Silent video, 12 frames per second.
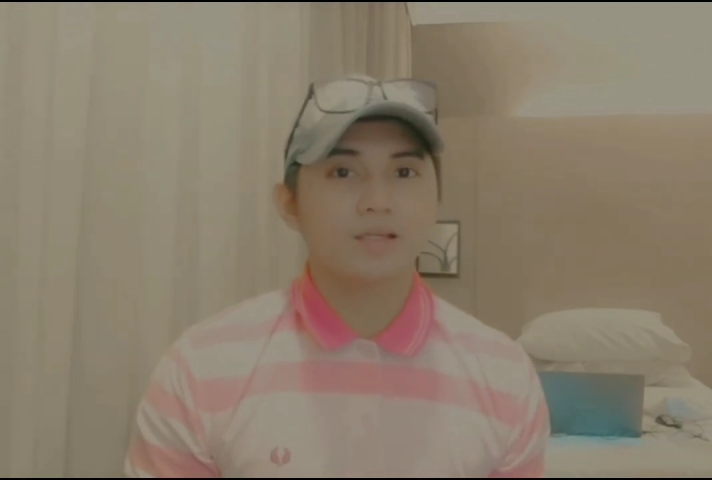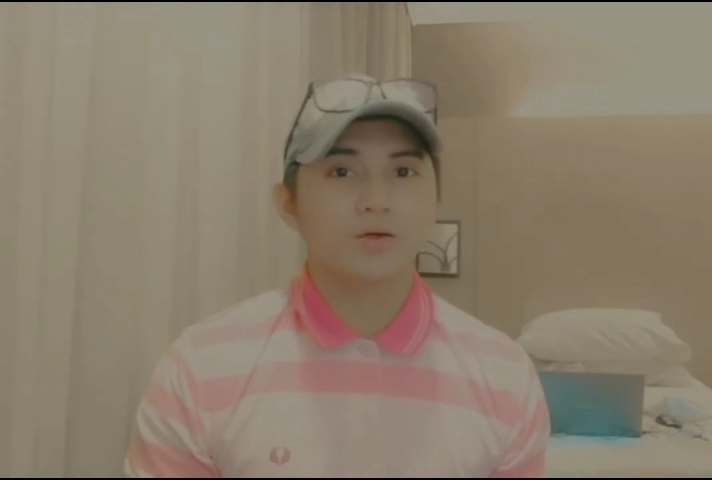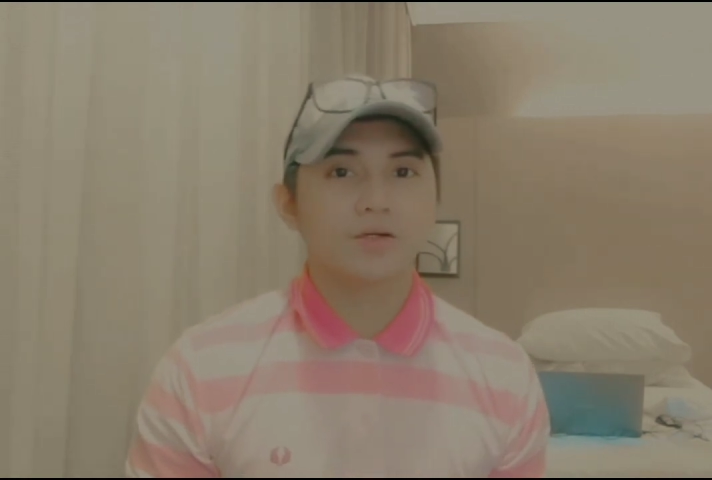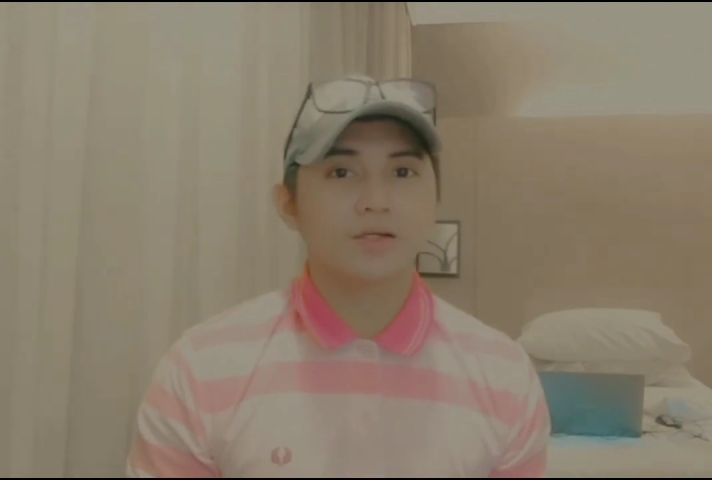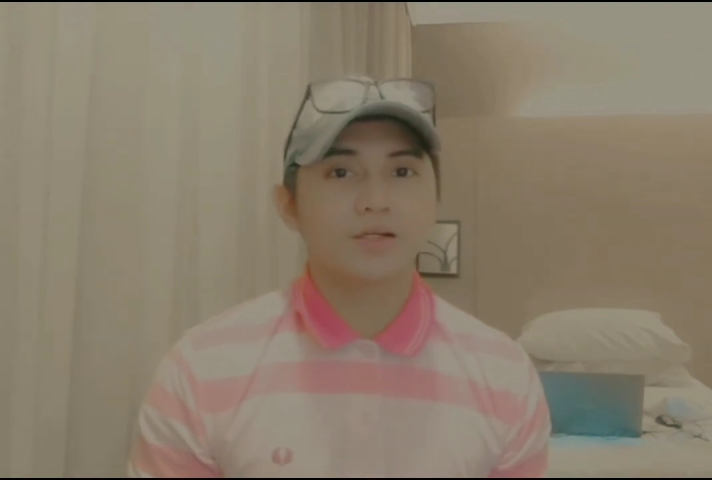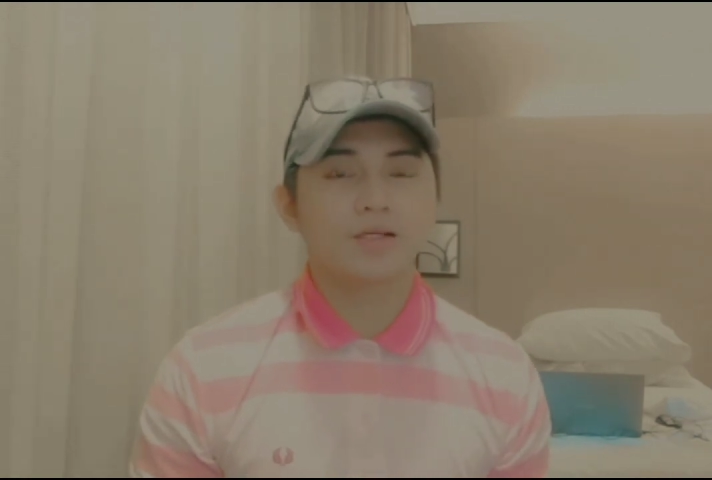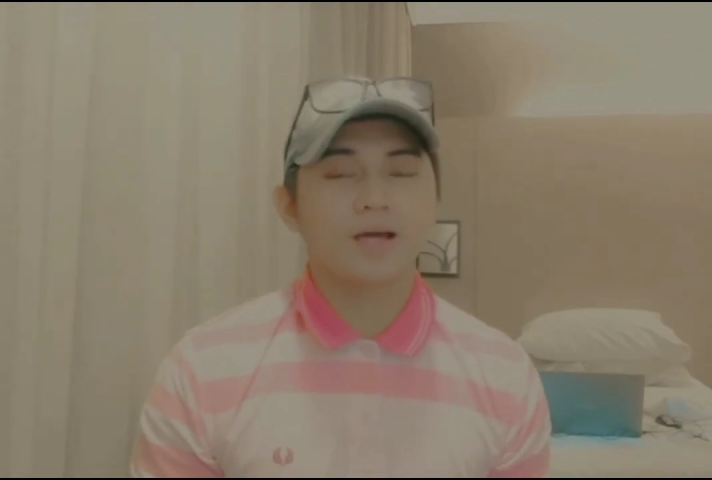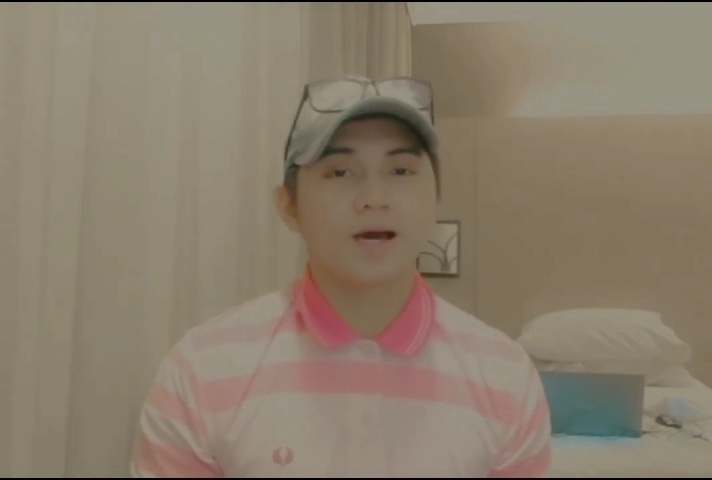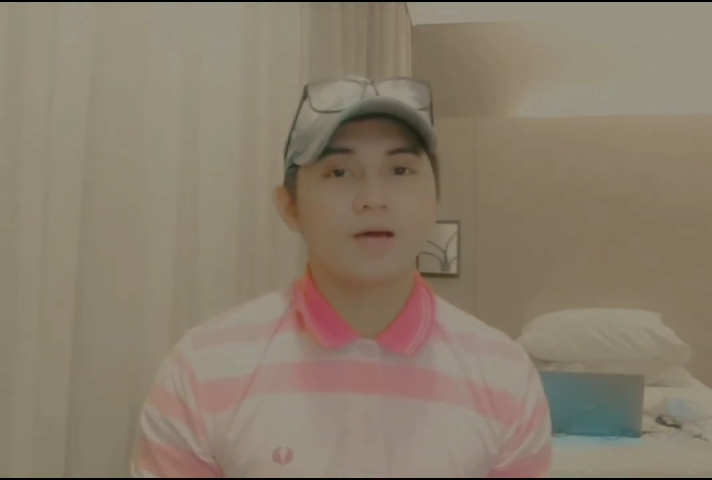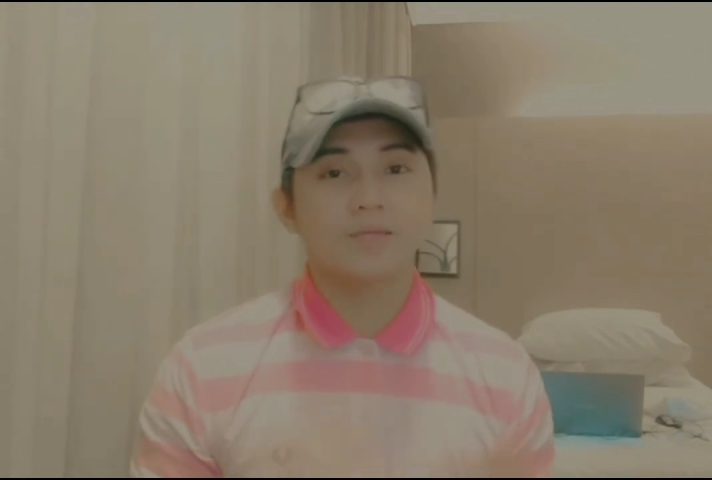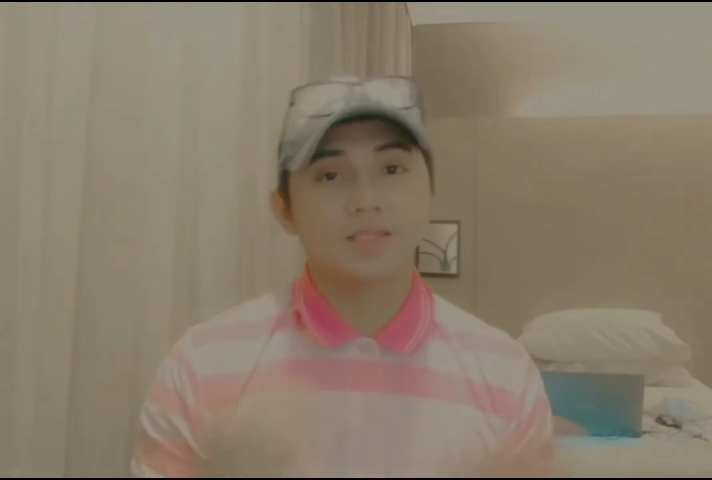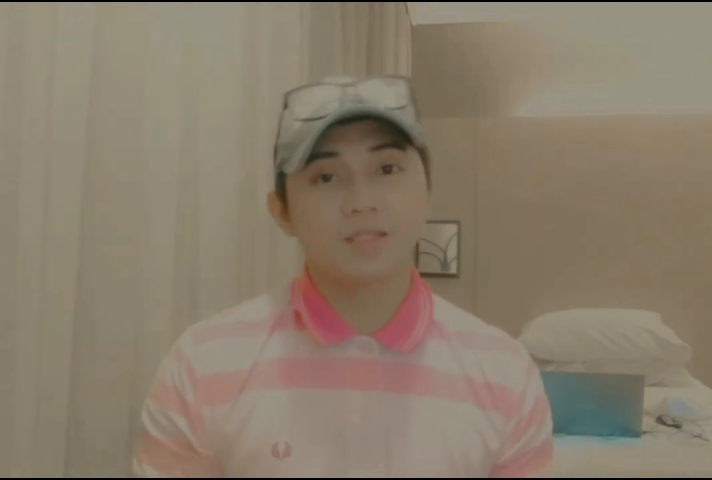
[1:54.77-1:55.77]
or
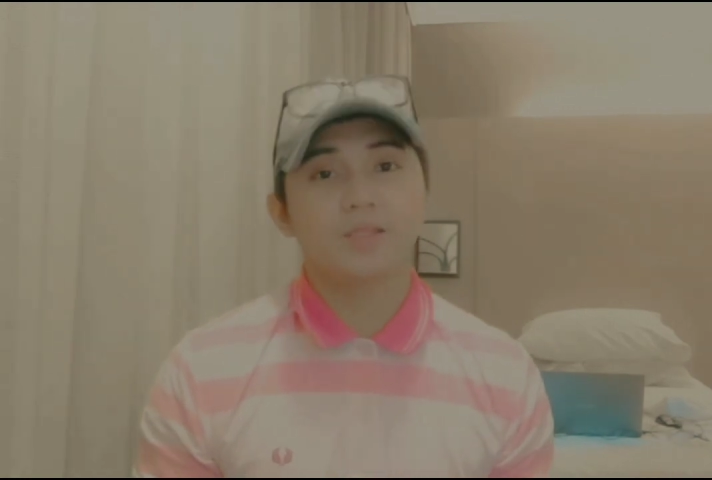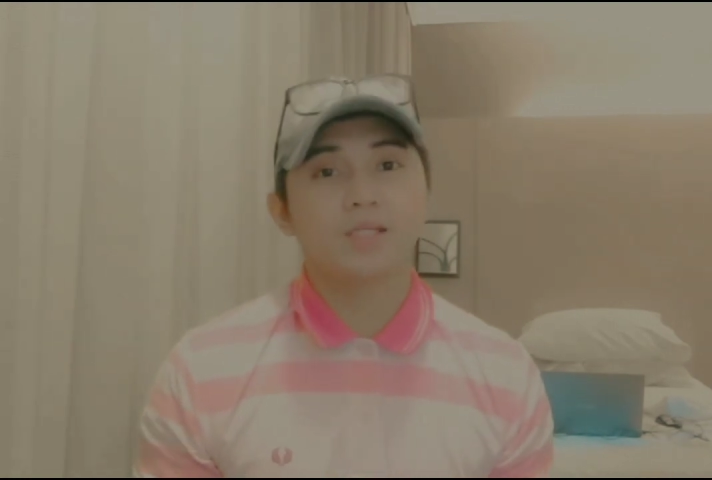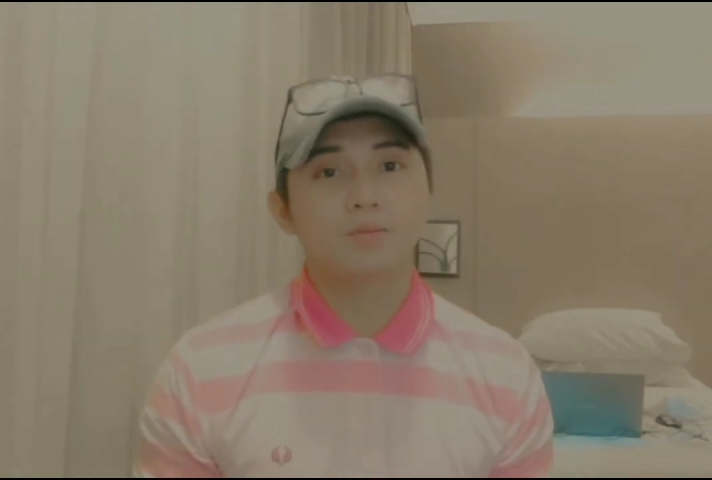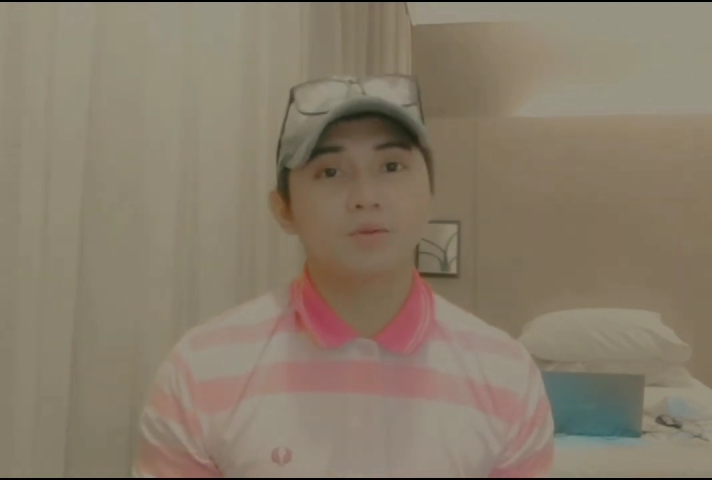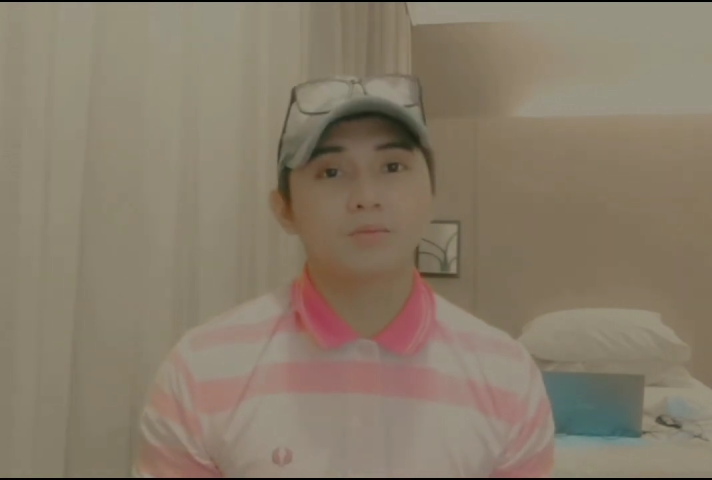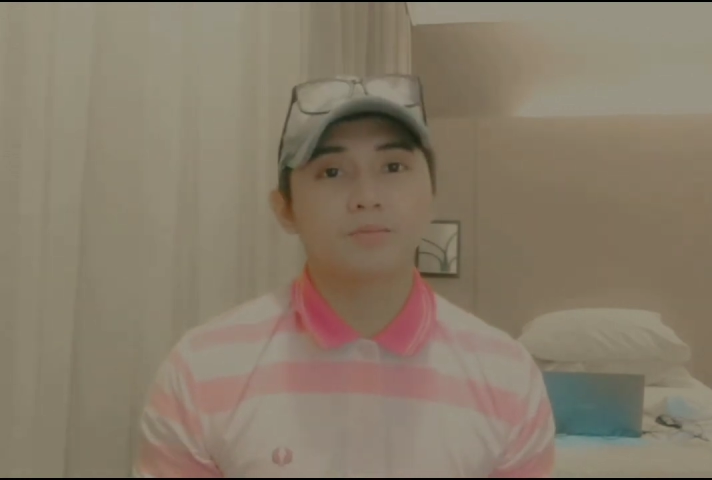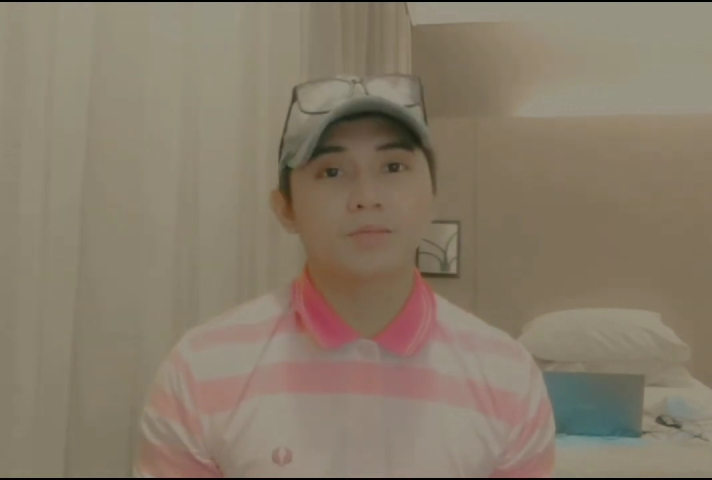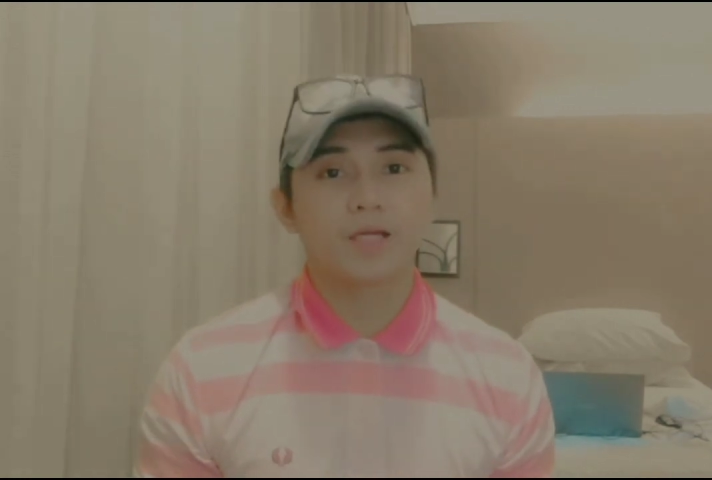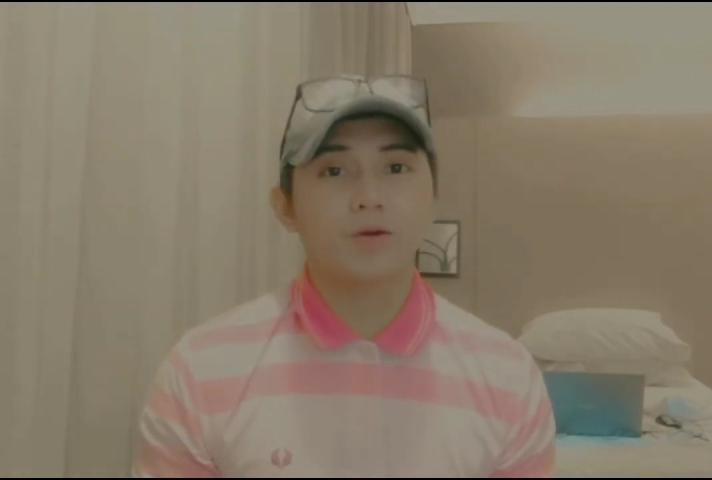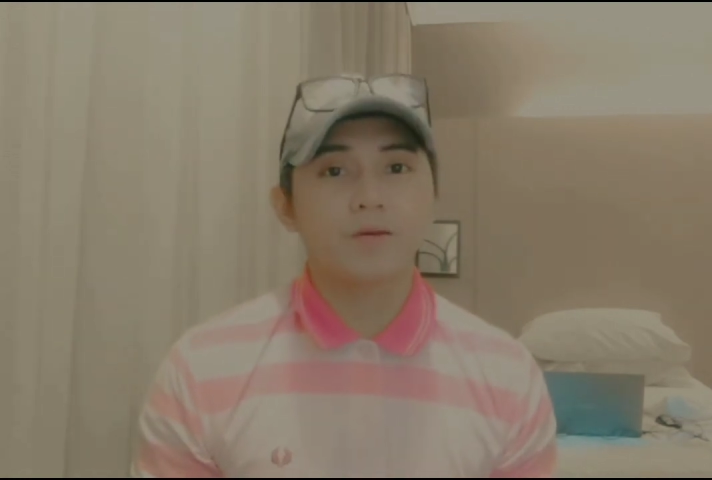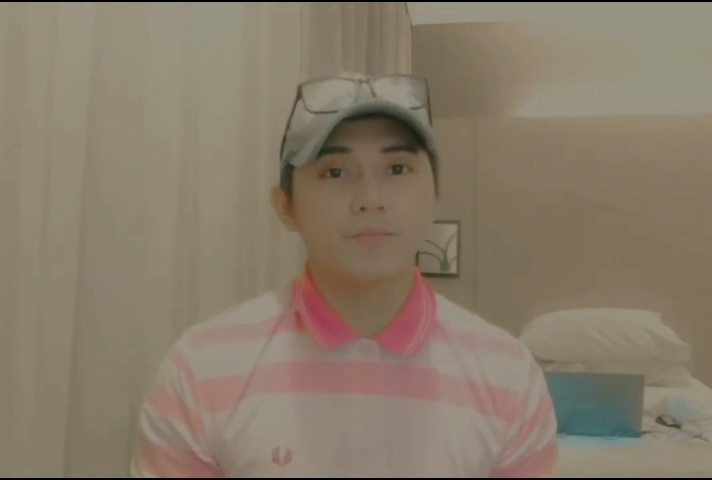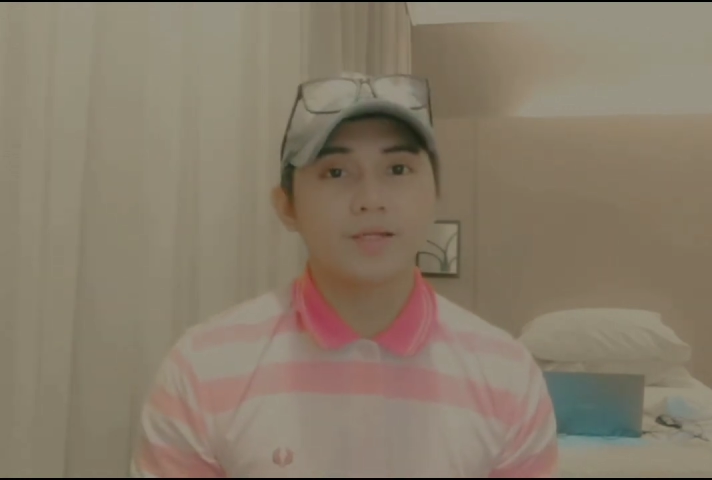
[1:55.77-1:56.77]
meet the minimum
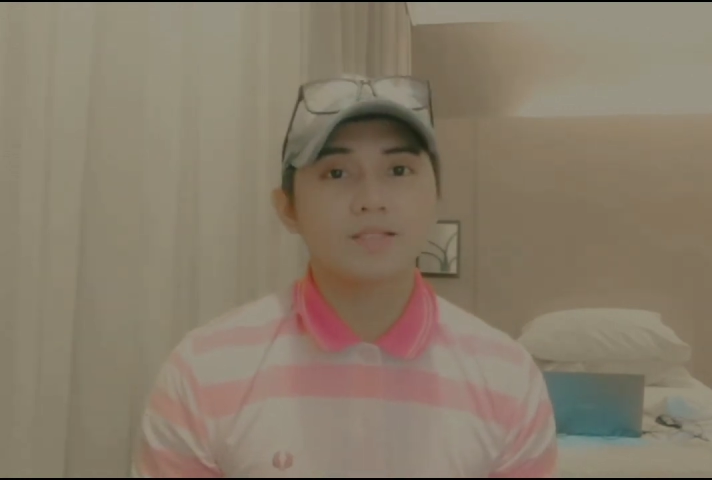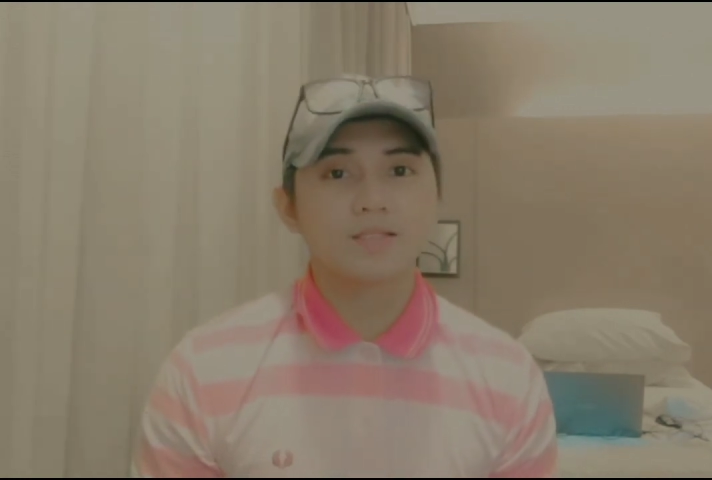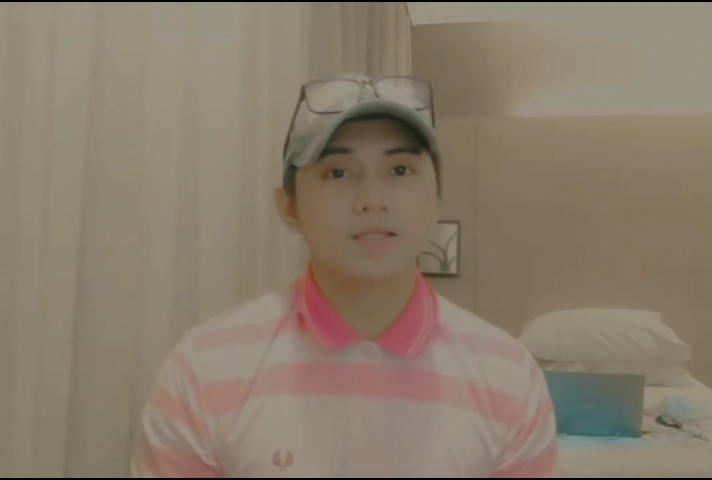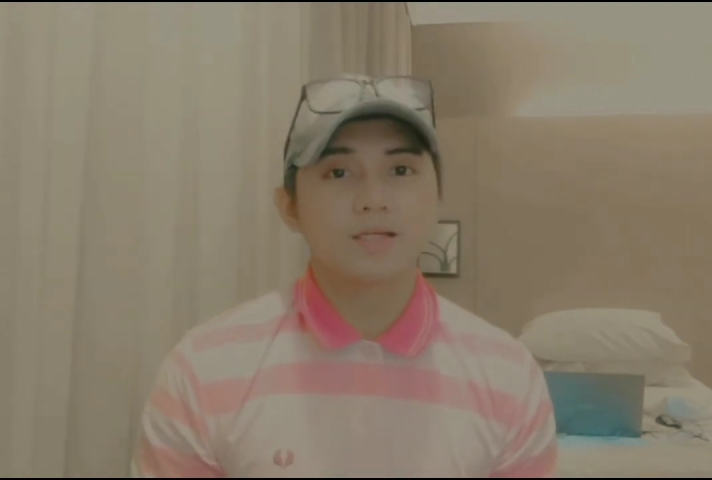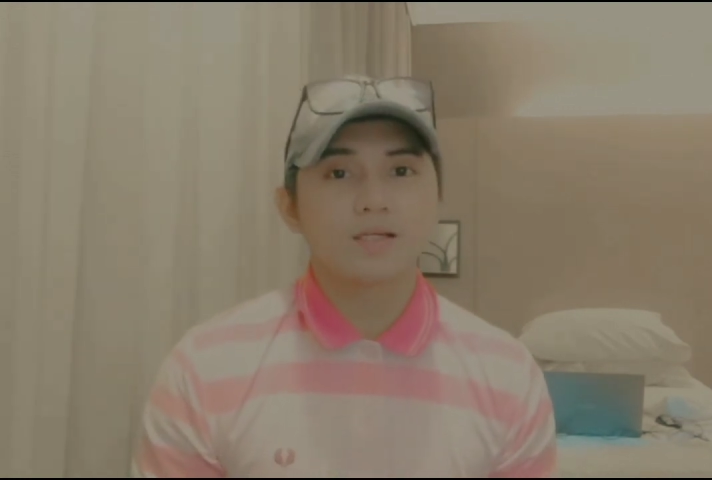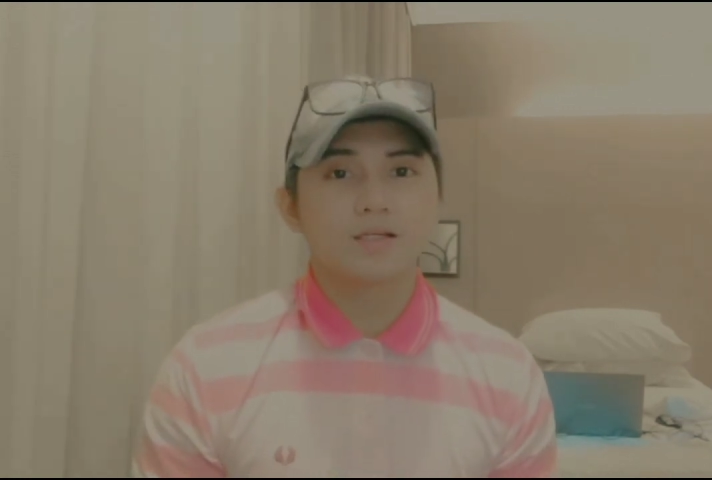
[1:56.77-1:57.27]
requirements,